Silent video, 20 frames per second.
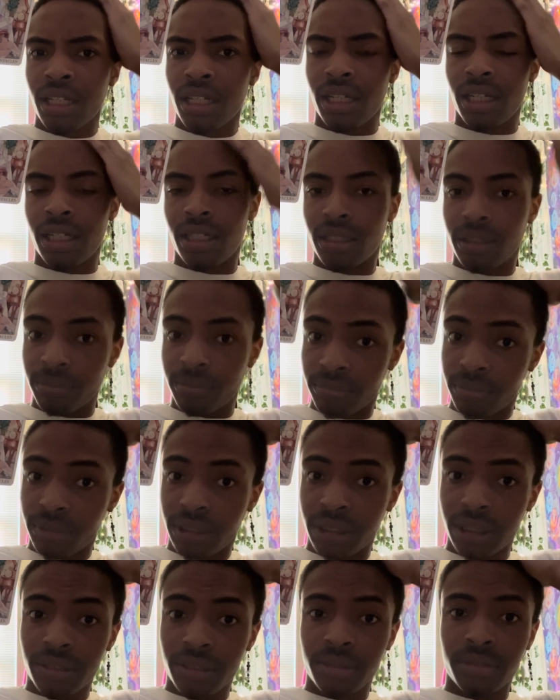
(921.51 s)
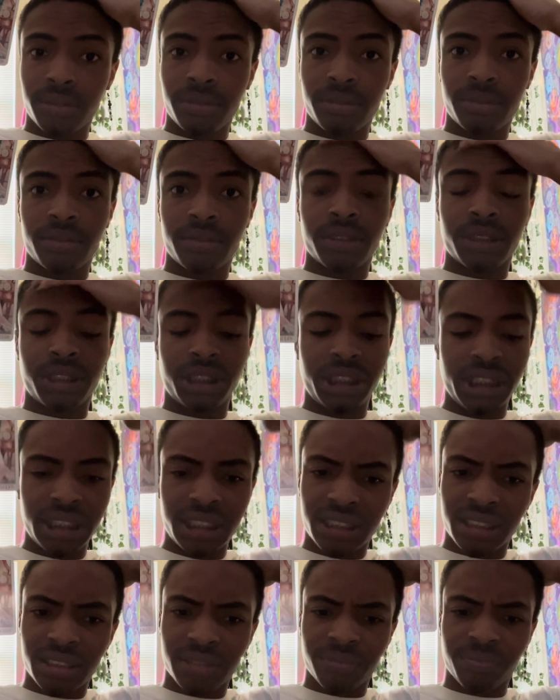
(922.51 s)
So
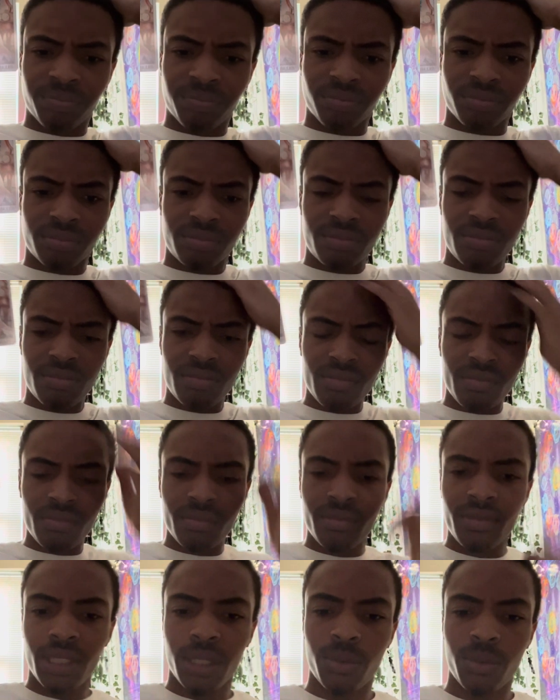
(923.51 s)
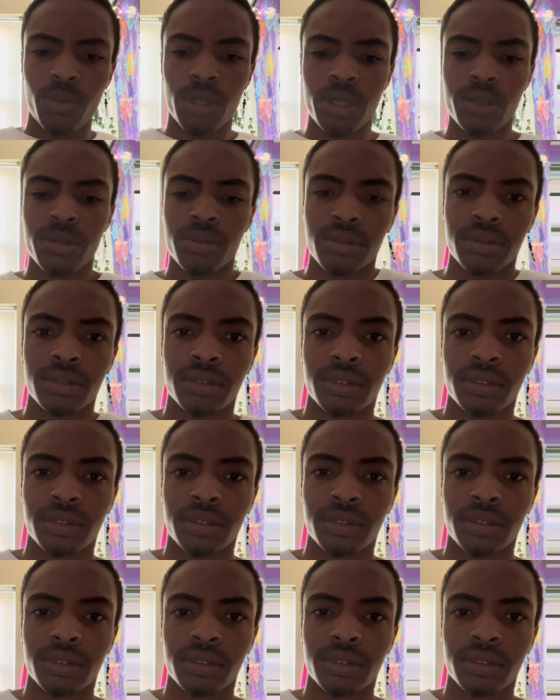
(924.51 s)
she's... Whoa.